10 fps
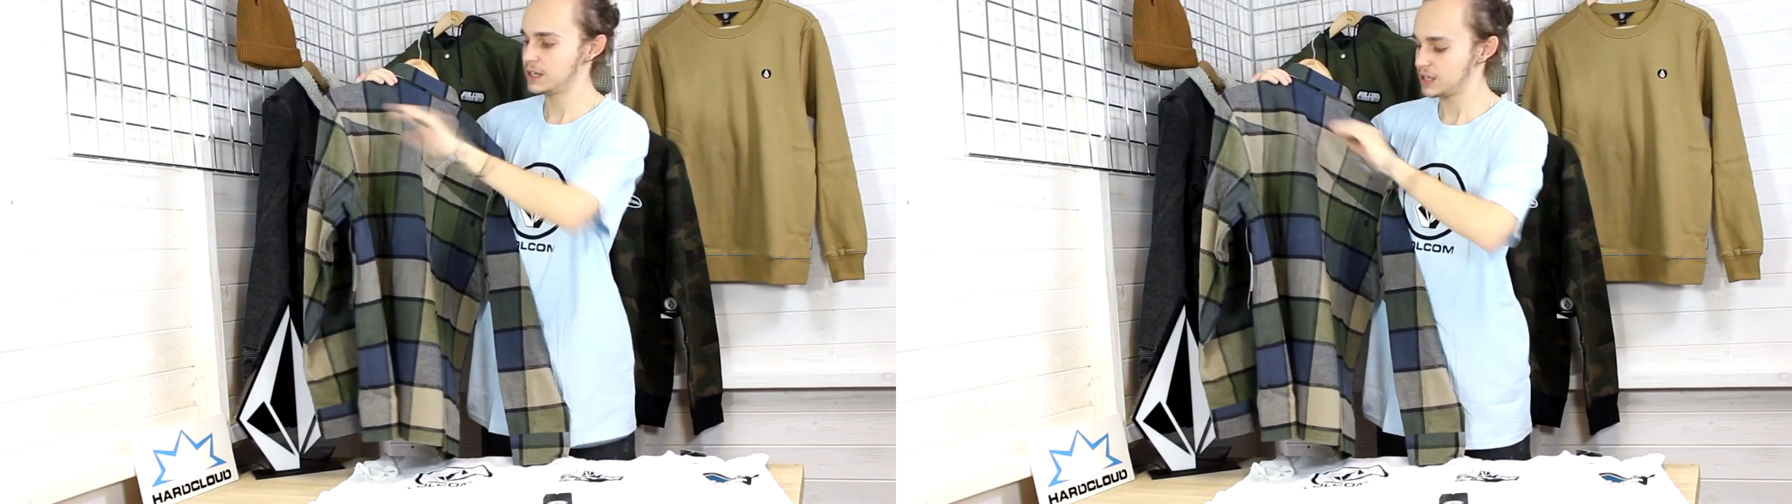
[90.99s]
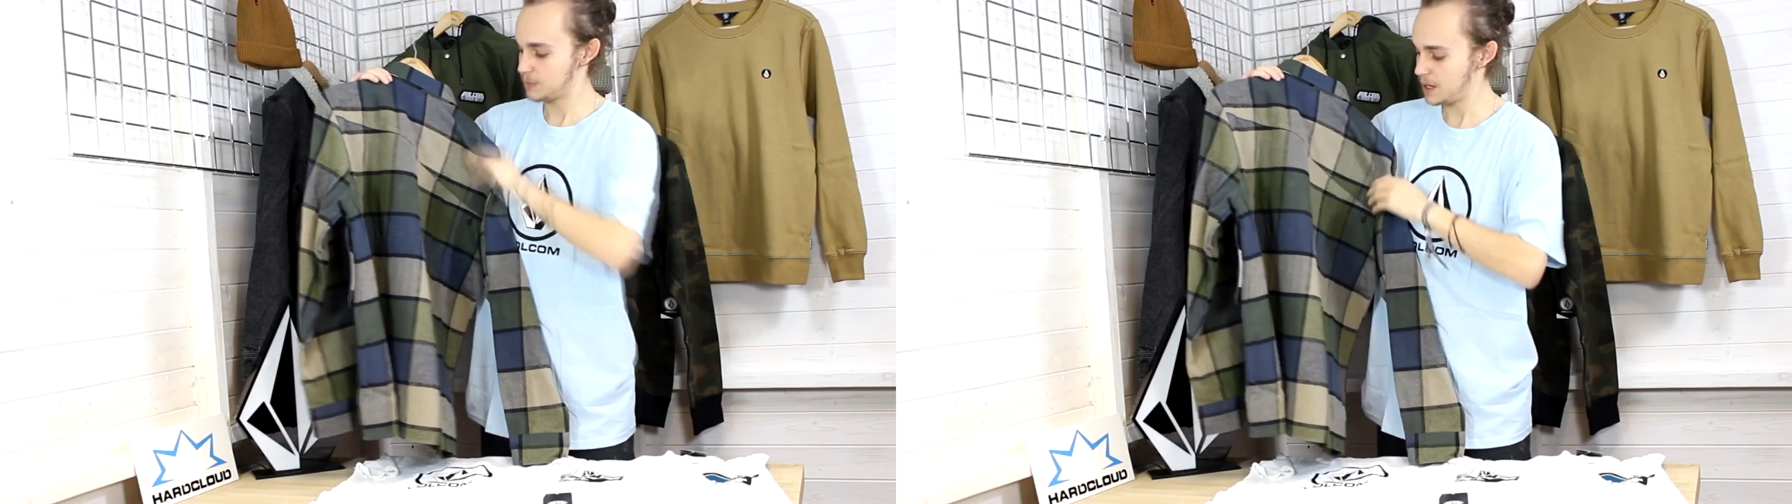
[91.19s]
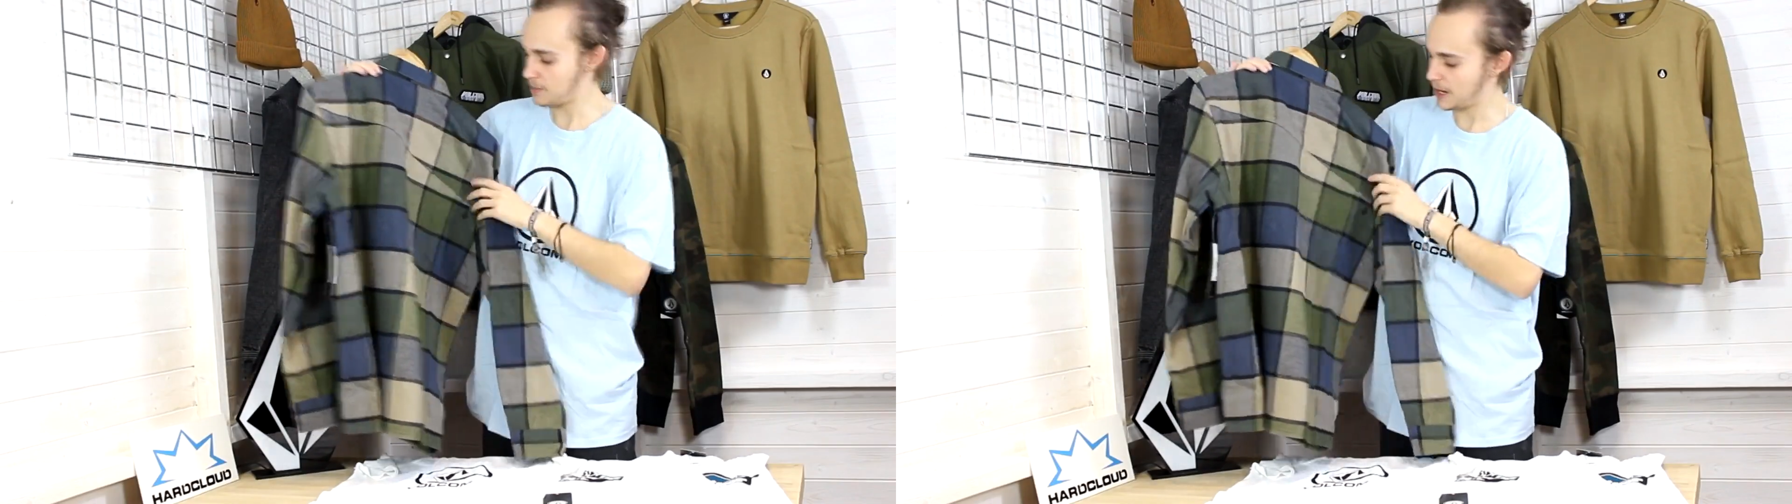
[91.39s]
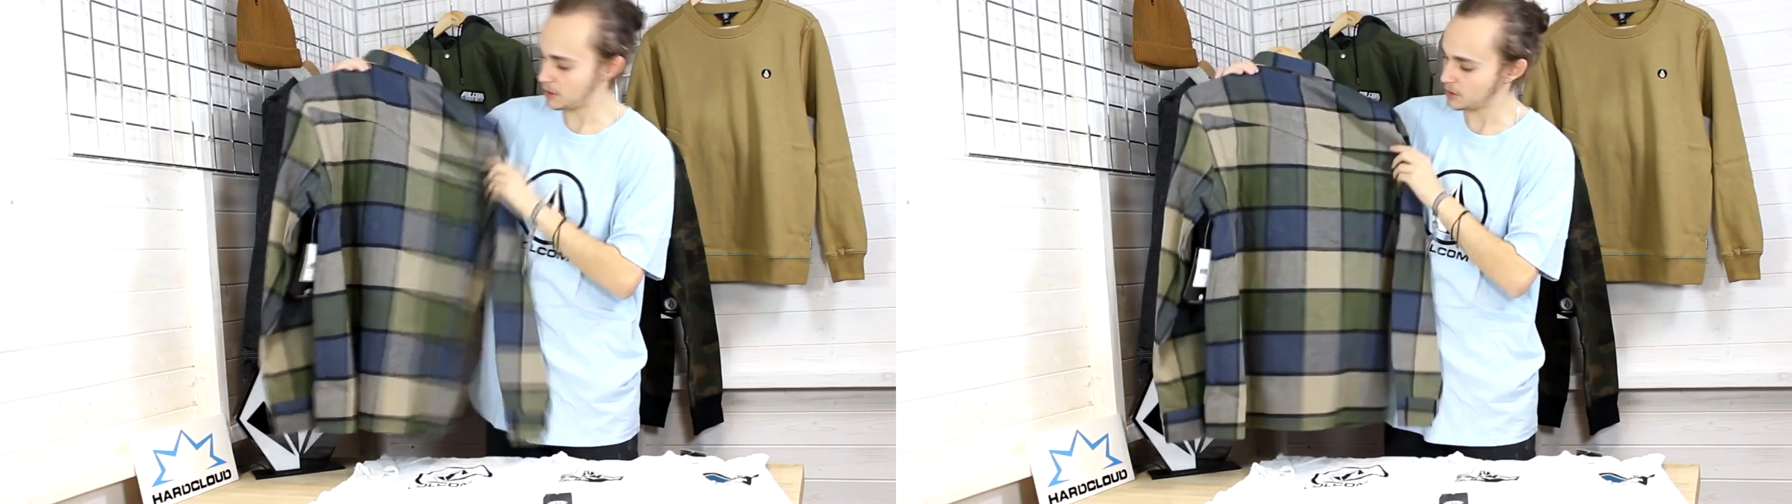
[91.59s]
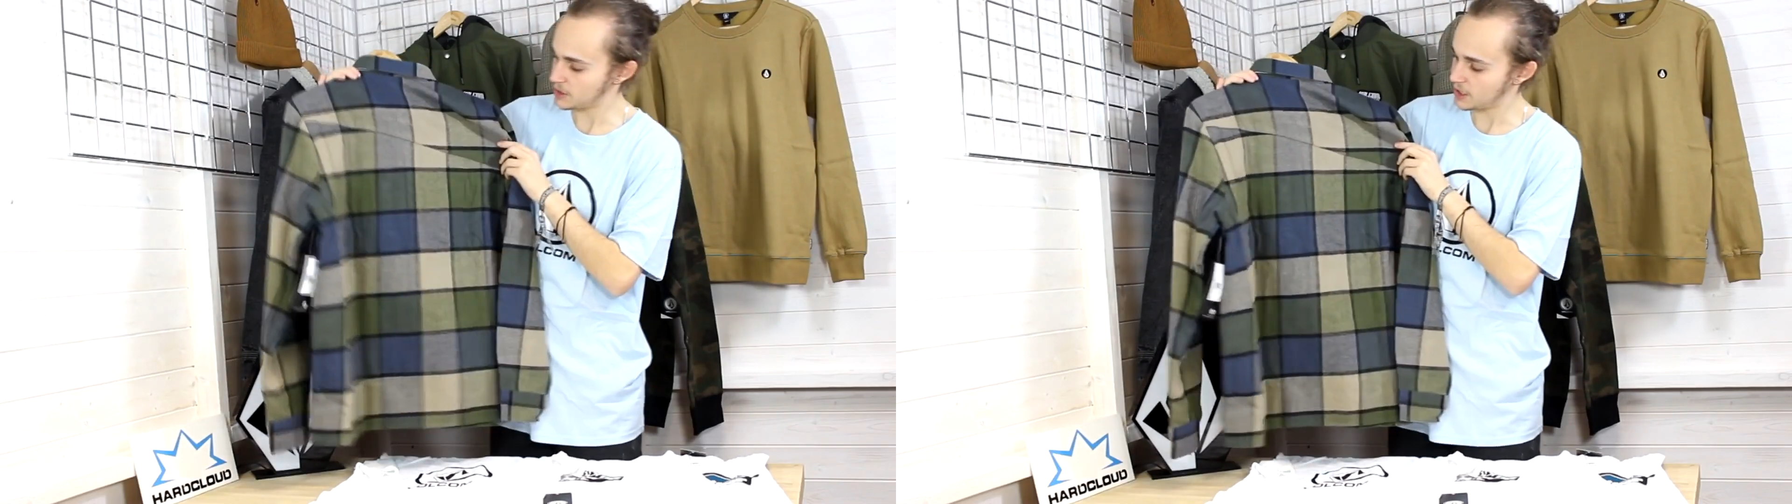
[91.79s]
split
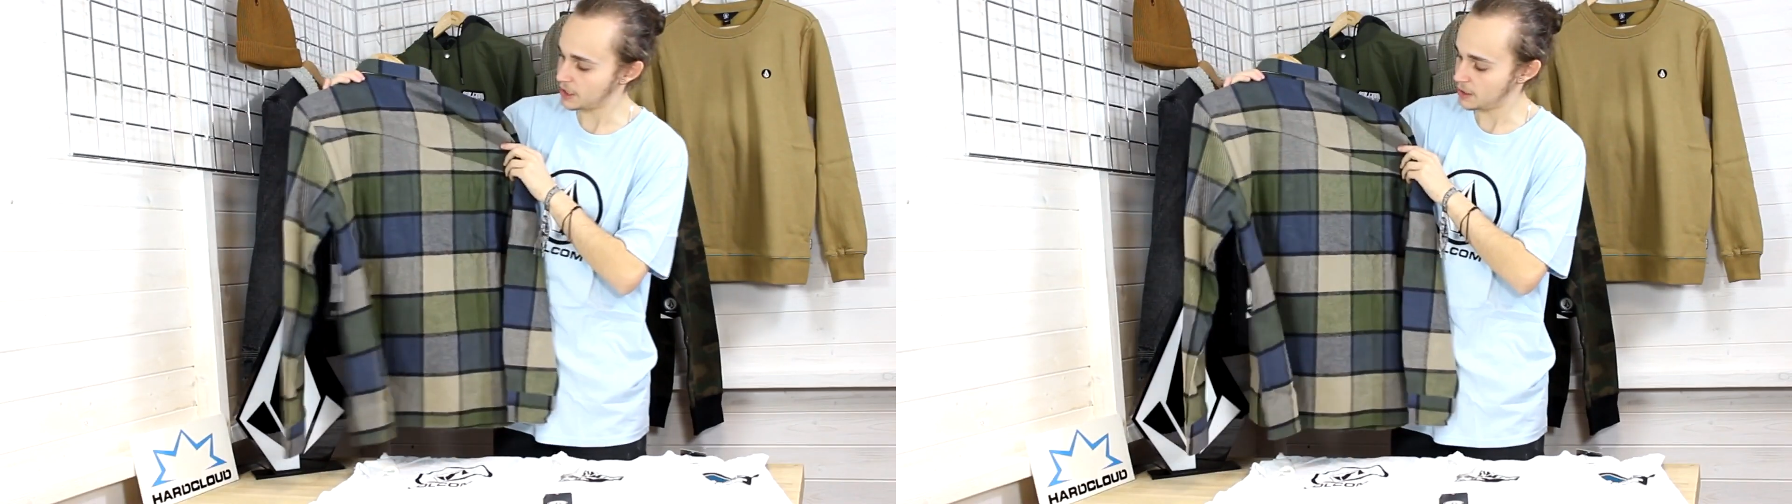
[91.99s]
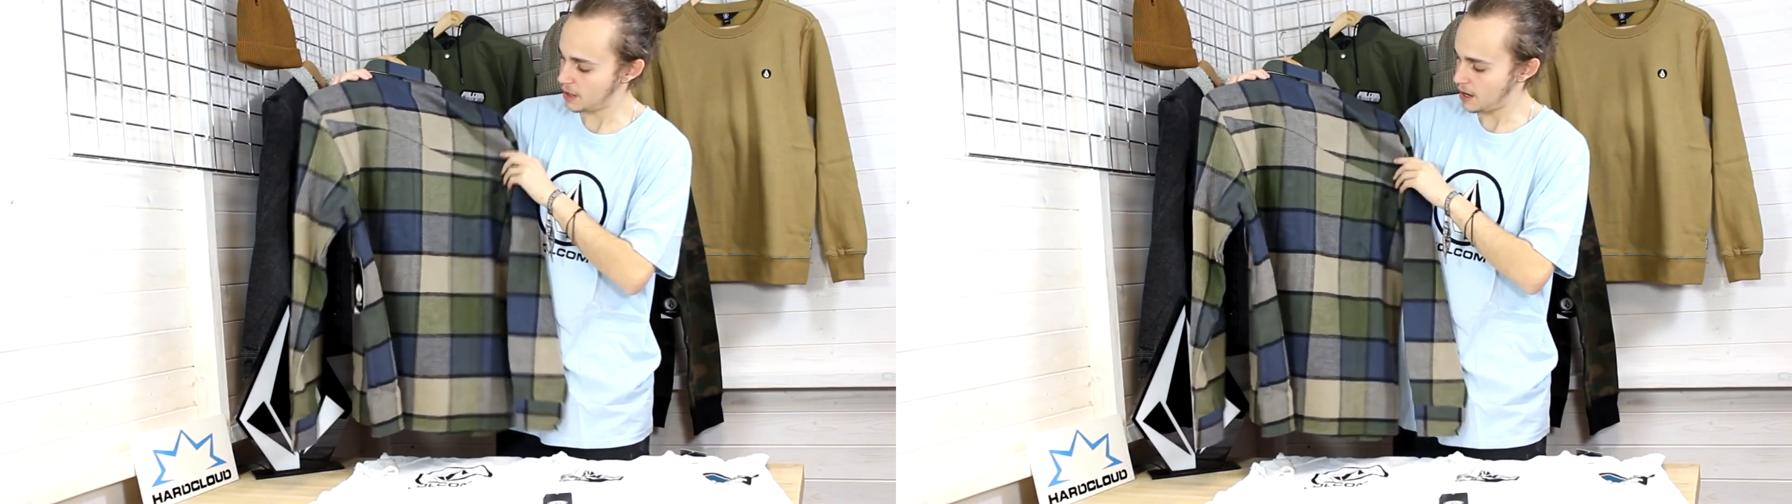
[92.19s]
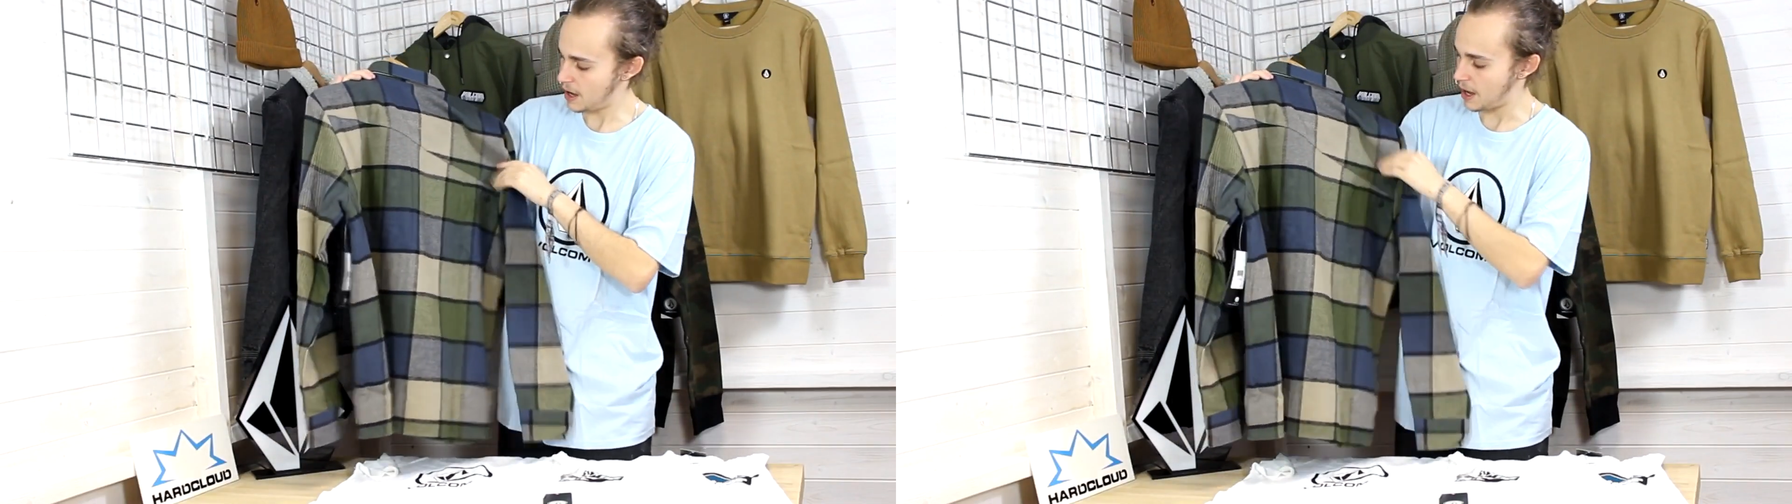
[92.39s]
panel design